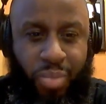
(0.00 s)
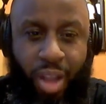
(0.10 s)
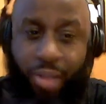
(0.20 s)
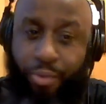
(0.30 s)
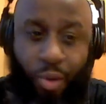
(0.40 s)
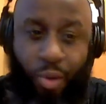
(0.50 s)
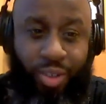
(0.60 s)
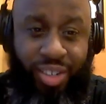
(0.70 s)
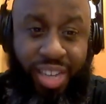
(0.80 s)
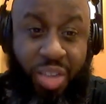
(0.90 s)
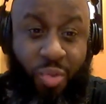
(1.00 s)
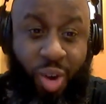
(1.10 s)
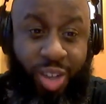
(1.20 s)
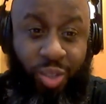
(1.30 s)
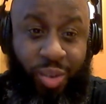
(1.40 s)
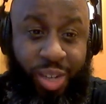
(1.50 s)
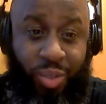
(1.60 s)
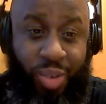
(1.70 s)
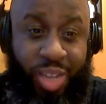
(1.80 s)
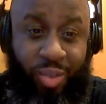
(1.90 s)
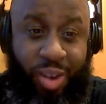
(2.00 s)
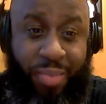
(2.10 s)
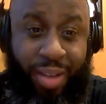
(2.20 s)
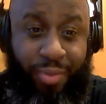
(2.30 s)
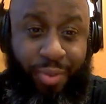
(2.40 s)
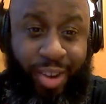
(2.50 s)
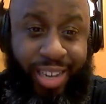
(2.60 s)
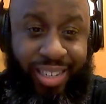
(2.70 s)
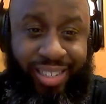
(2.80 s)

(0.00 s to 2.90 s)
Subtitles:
Unfortunately, we're in 2023, my friend.